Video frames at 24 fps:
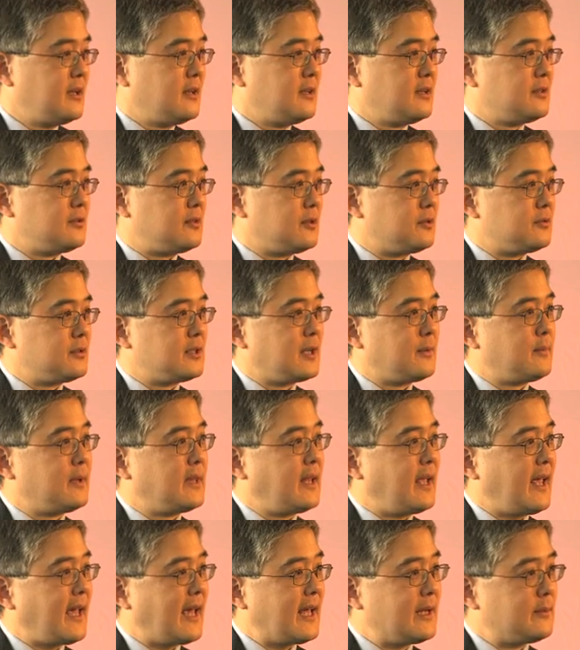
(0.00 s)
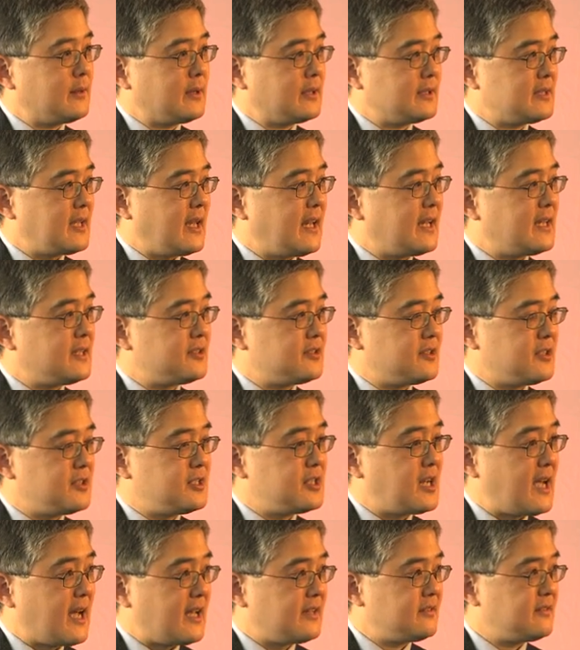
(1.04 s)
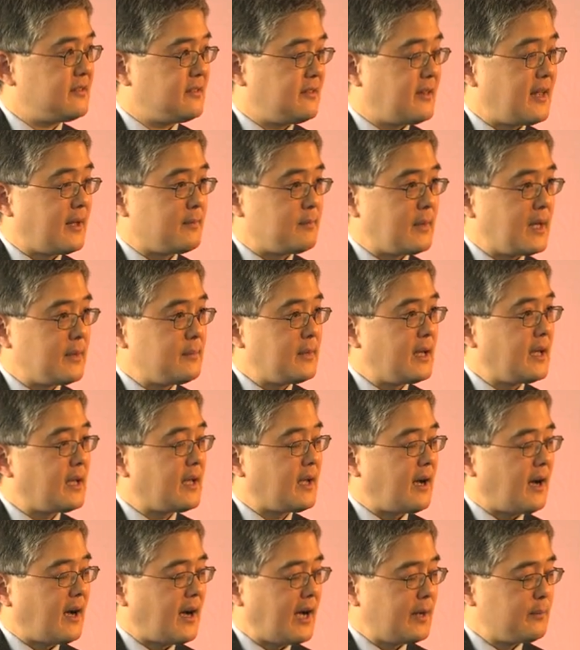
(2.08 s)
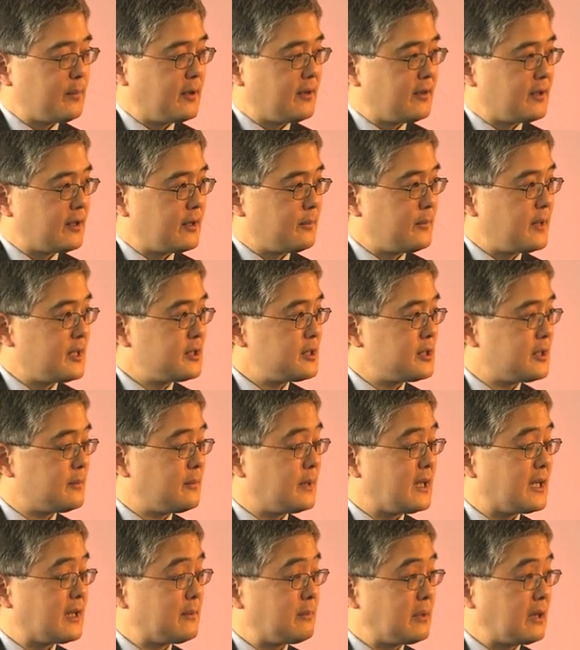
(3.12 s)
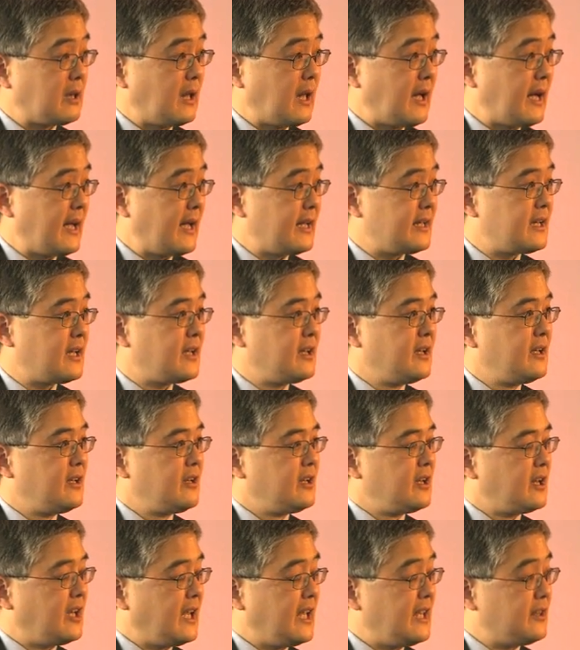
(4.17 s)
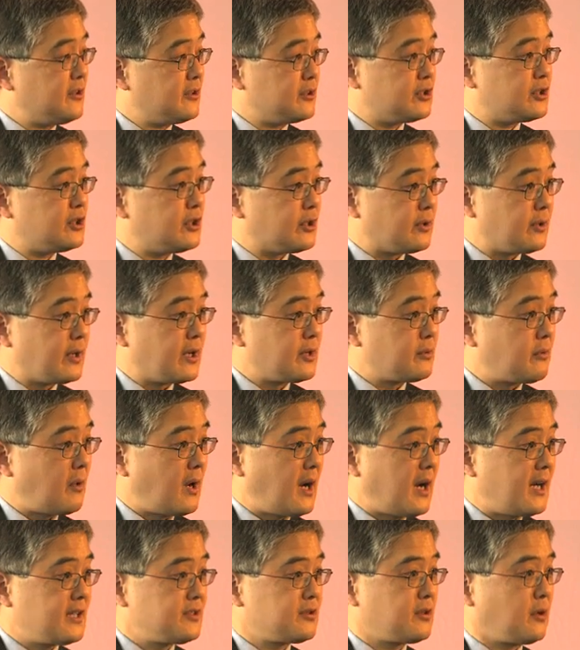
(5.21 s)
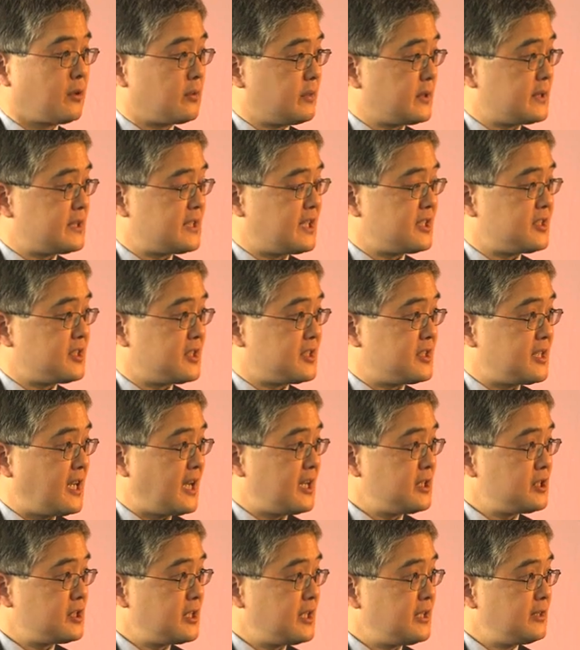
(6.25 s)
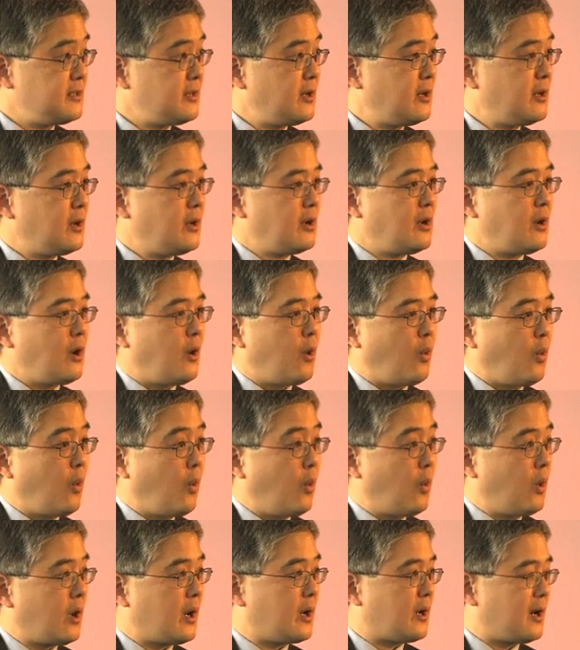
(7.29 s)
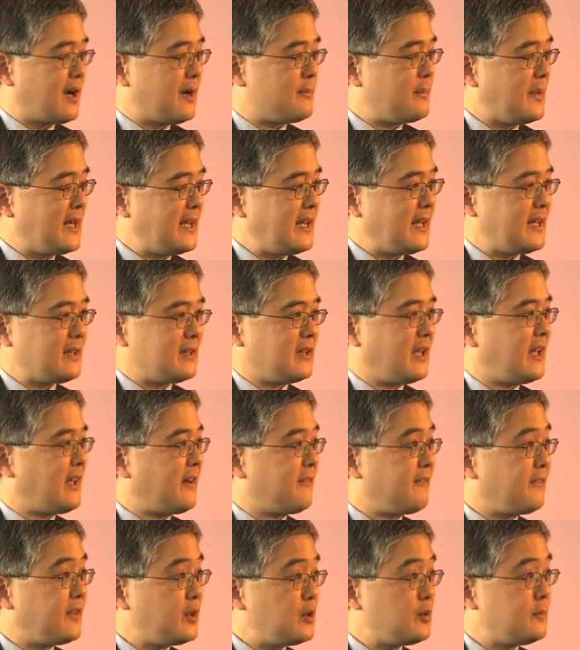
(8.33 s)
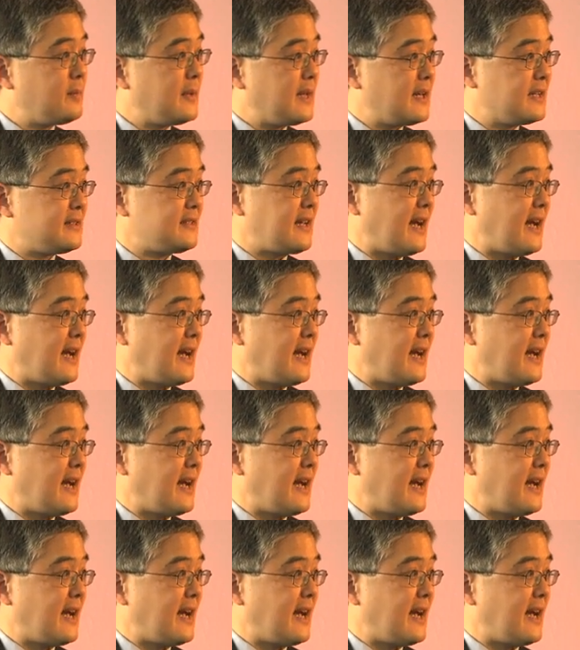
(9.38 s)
So some of the animal data suggests that maybe hypothermia should be applied either during ROSC or resuscitation, or immediately a few minutes